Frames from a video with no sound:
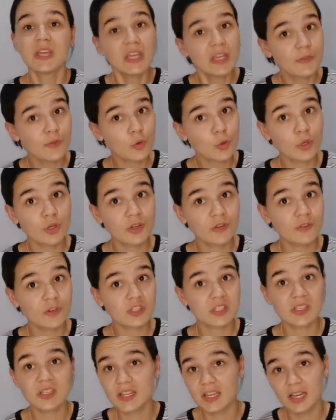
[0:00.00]
If your
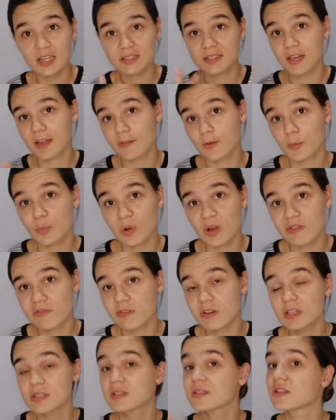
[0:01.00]
university doesn't have a
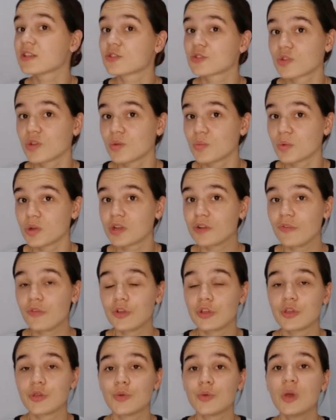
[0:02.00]
preference, this could work
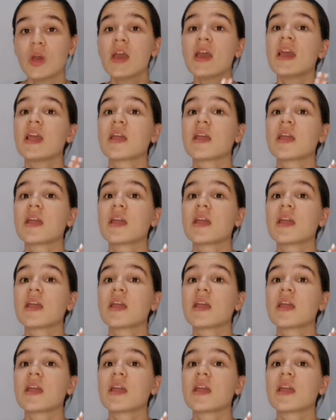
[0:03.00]
for you.